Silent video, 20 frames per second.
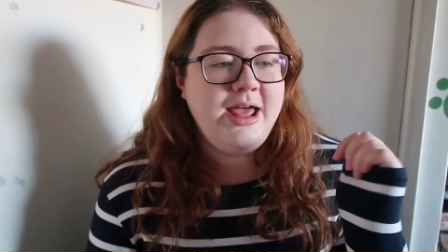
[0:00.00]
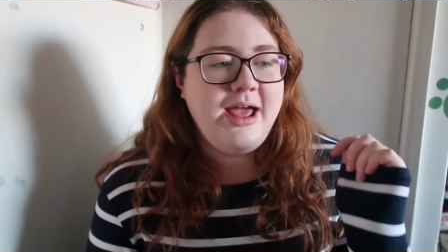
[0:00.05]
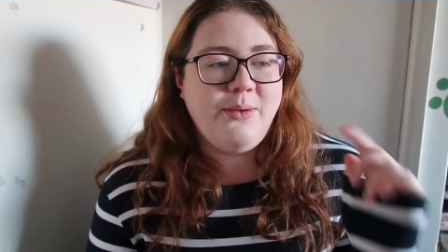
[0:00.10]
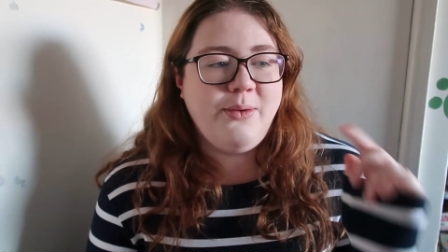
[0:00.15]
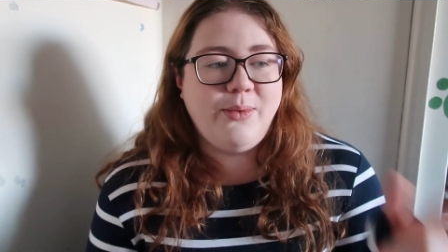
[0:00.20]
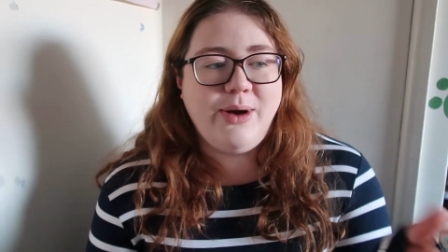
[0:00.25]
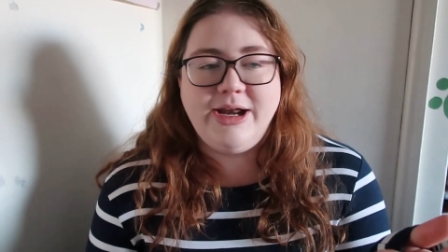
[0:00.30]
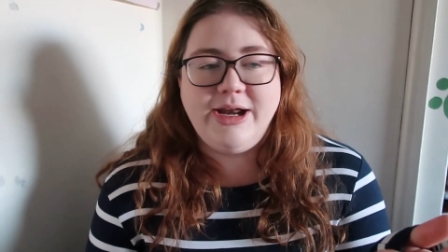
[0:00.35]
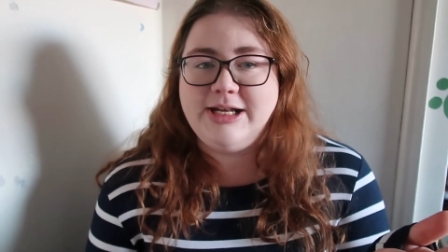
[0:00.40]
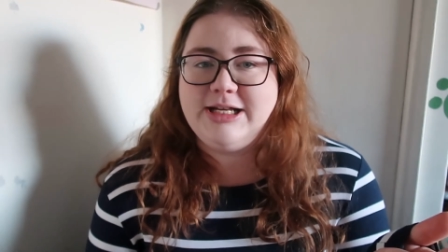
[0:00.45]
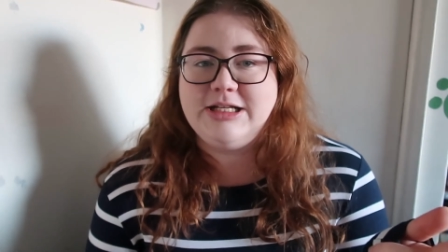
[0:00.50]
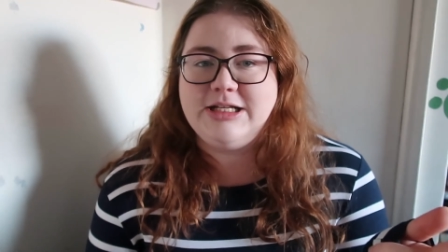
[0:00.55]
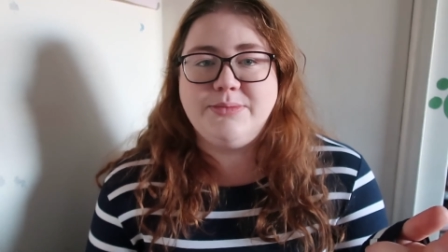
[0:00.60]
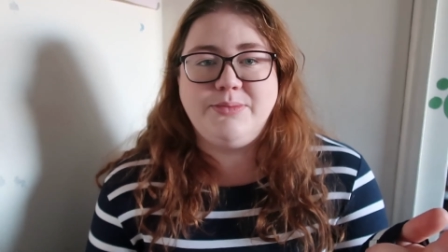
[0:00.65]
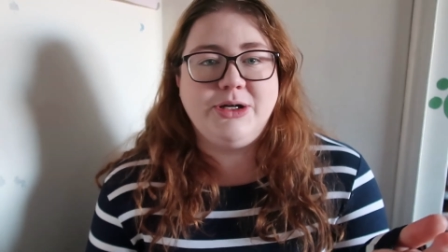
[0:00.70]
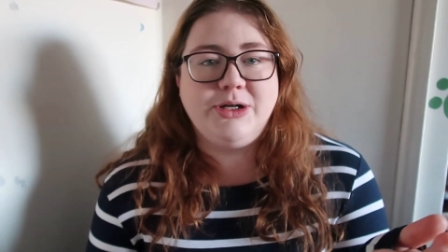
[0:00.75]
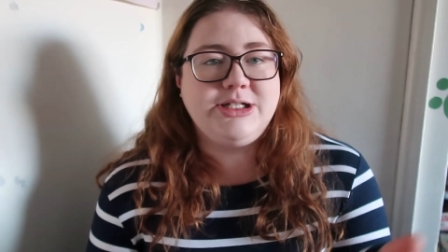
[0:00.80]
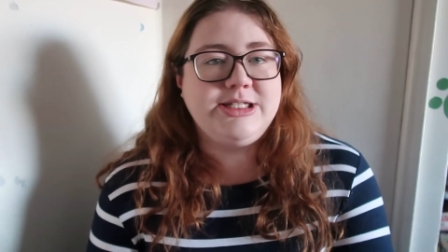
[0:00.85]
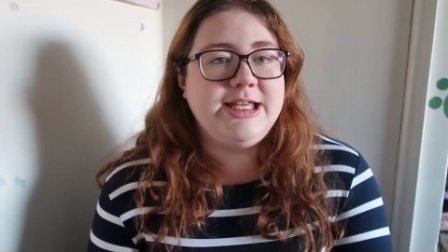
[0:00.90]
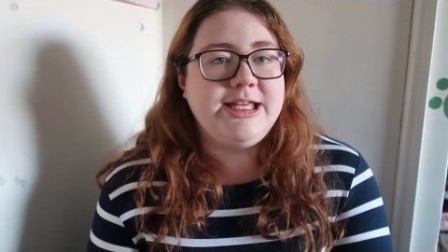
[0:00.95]
when I need to
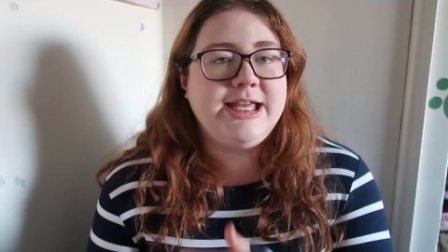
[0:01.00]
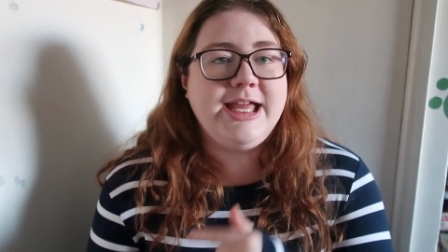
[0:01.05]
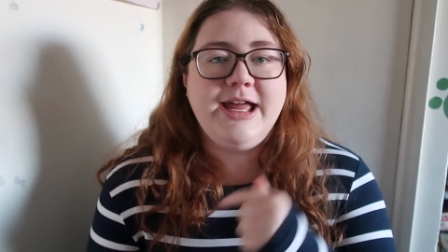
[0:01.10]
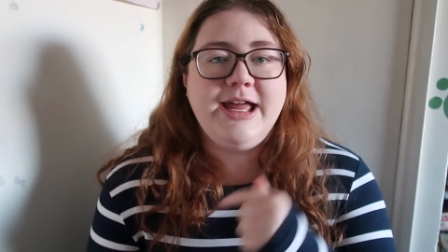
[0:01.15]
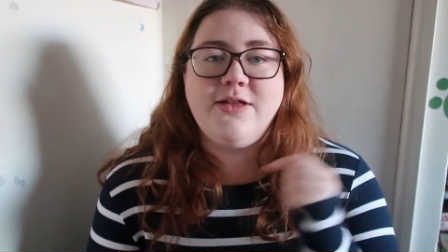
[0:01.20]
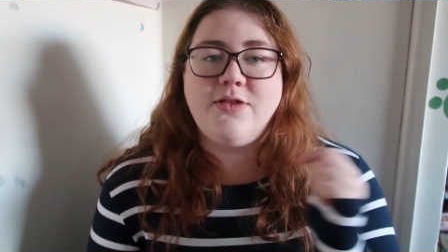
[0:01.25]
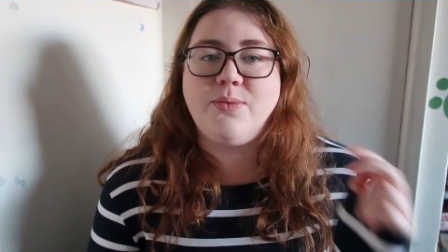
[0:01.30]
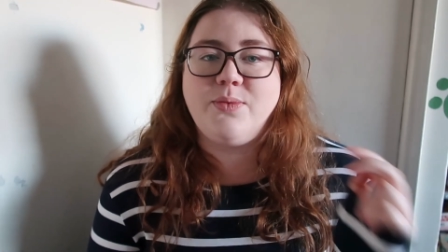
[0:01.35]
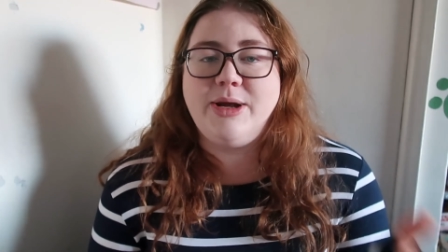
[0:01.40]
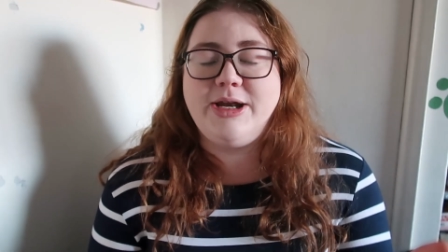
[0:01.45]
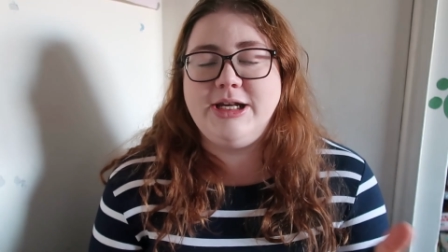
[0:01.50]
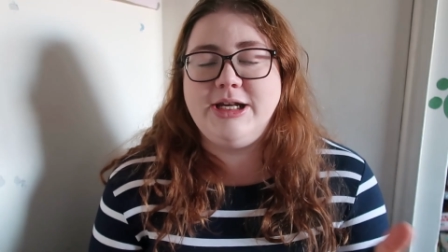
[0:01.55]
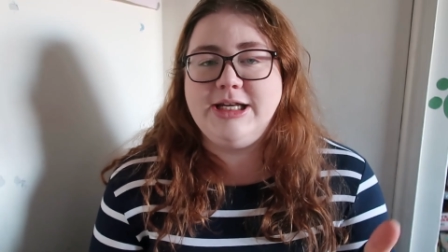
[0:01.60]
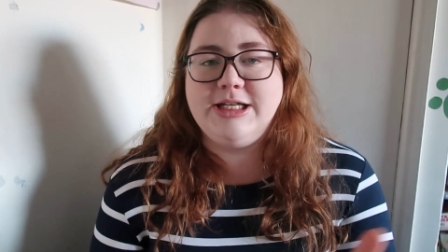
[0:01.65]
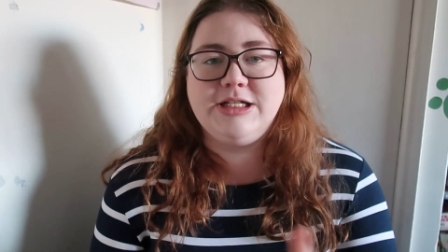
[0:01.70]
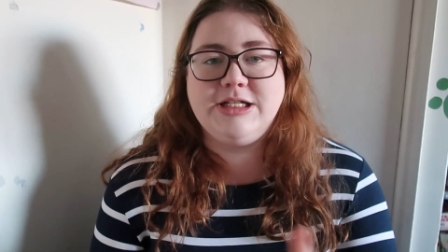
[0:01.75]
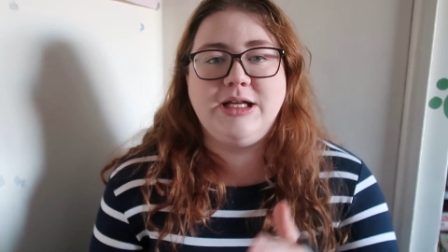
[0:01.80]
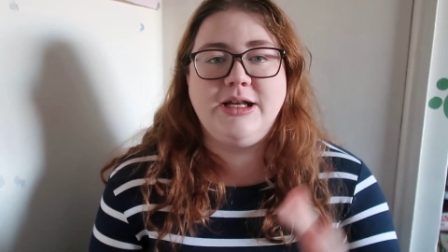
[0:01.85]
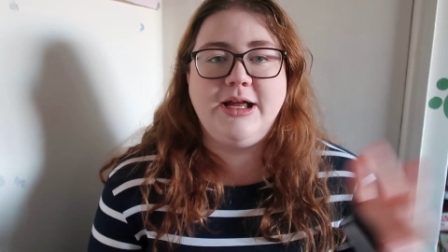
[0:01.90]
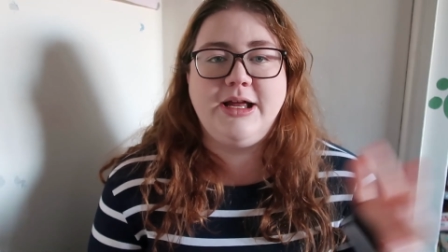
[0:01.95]
book tickets, when I
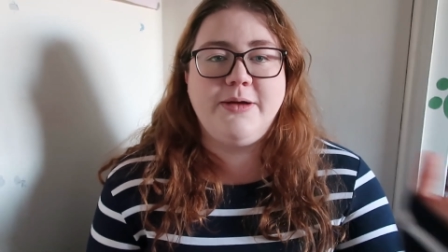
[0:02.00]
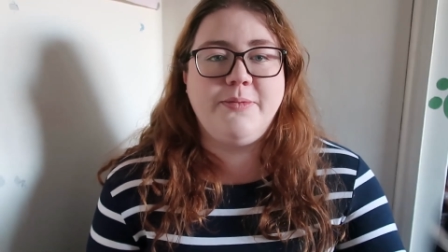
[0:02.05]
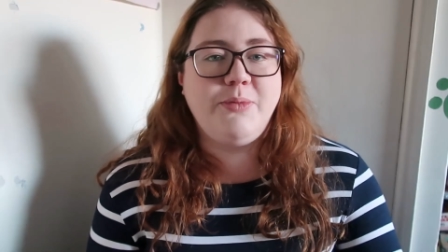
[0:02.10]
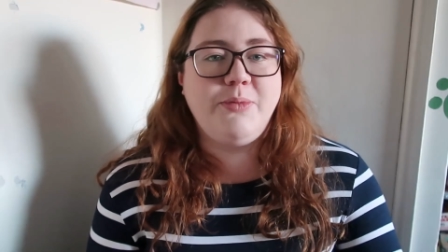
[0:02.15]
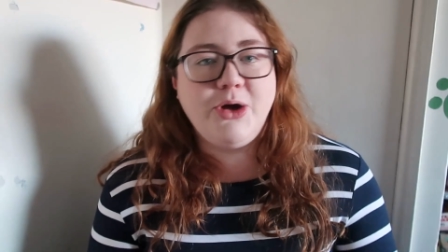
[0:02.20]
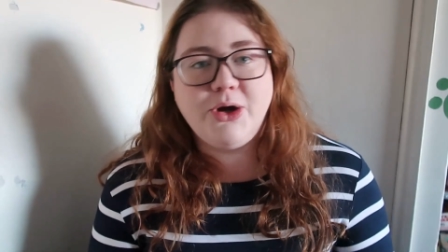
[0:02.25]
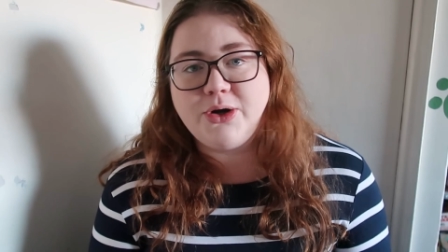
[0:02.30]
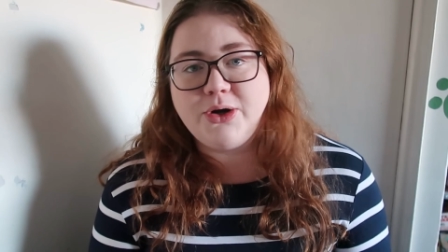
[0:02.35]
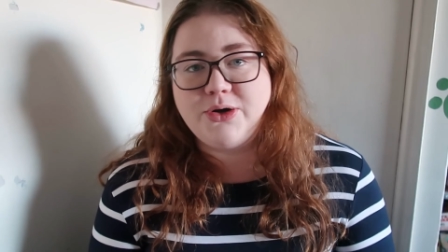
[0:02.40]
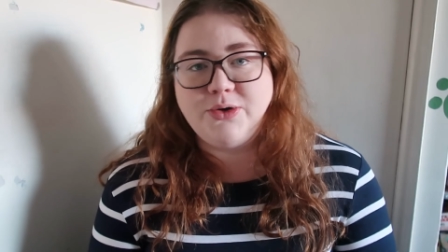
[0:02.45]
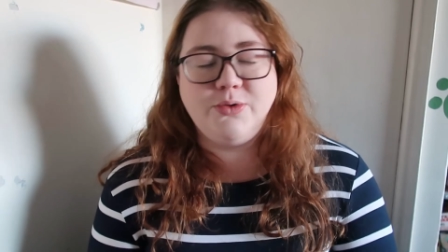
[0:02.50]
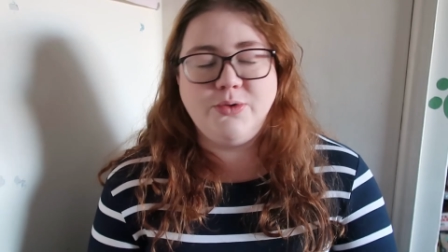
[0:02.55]
need to like book